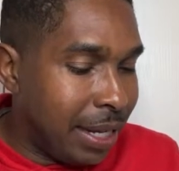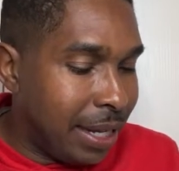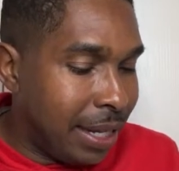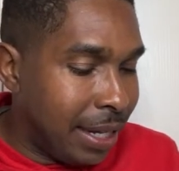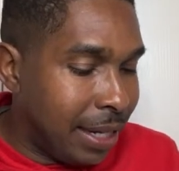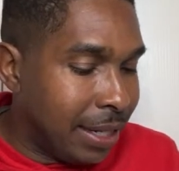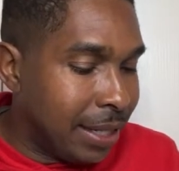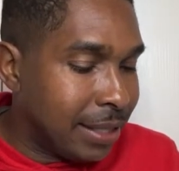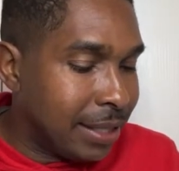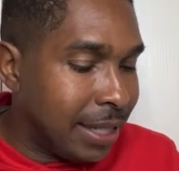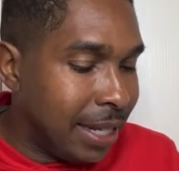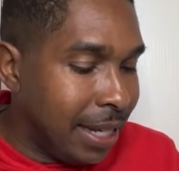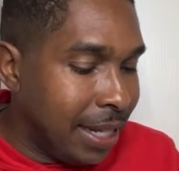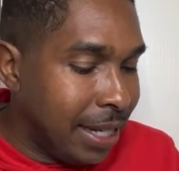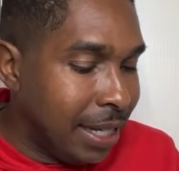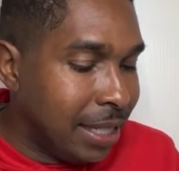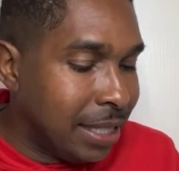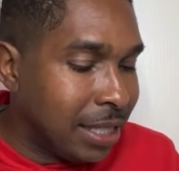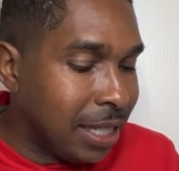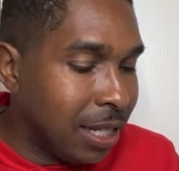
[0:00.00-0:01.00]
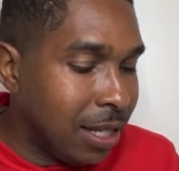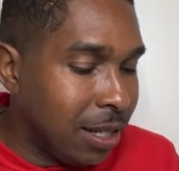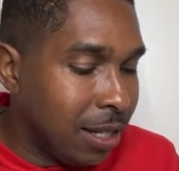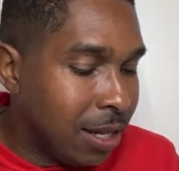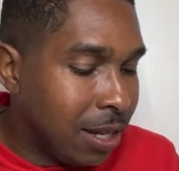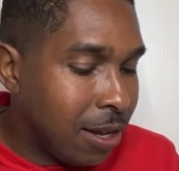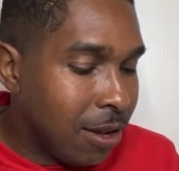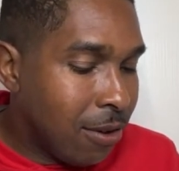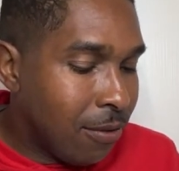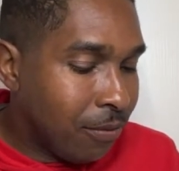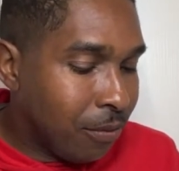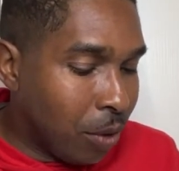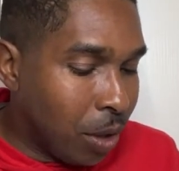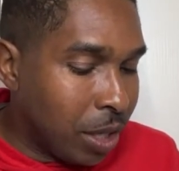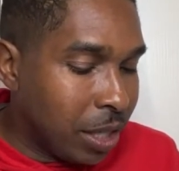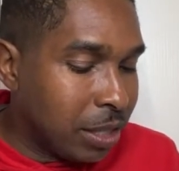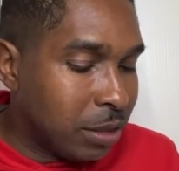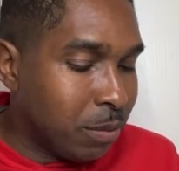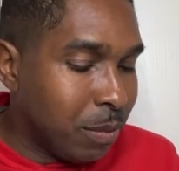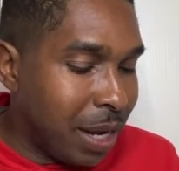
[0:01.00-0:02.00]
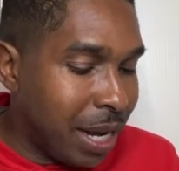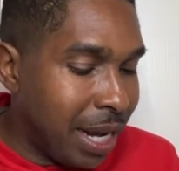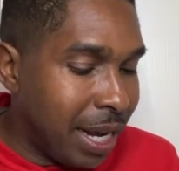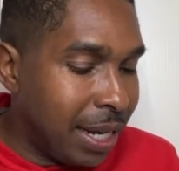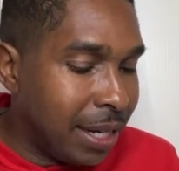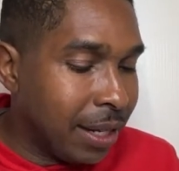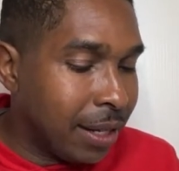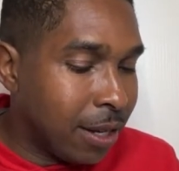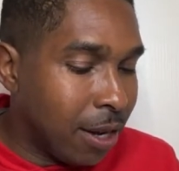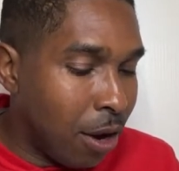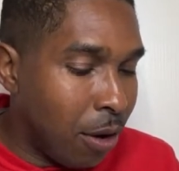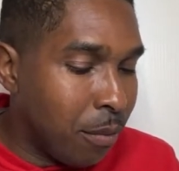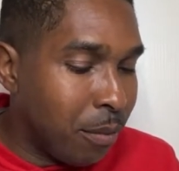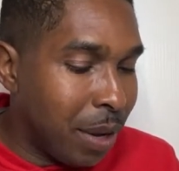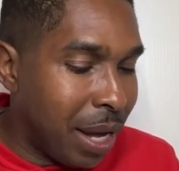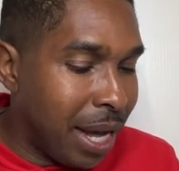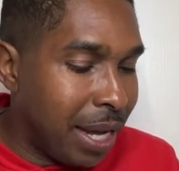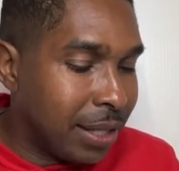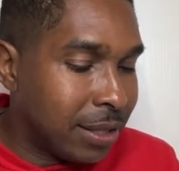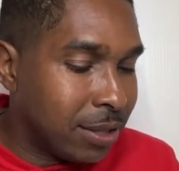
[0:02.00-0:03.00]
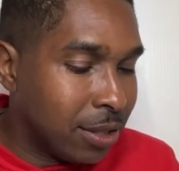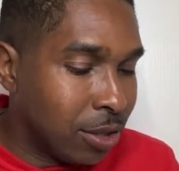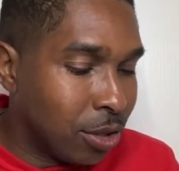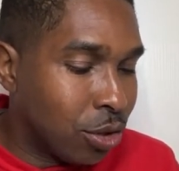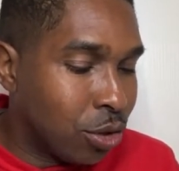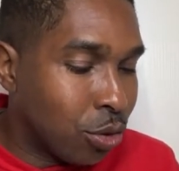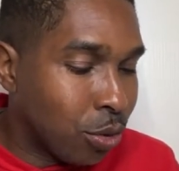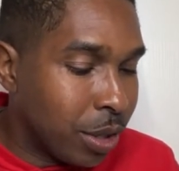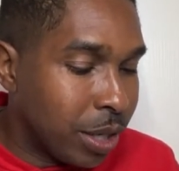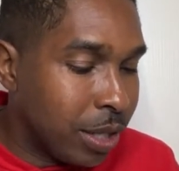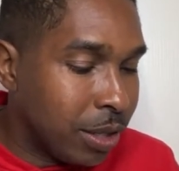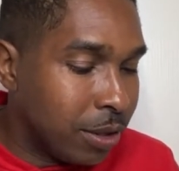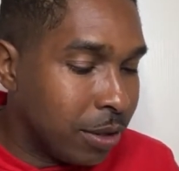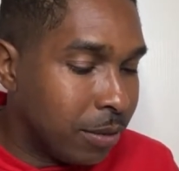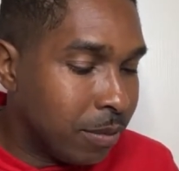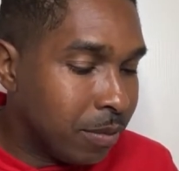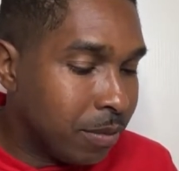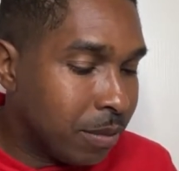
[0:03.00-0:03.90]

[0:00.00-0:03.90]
It is easy for this man to come back to the crib.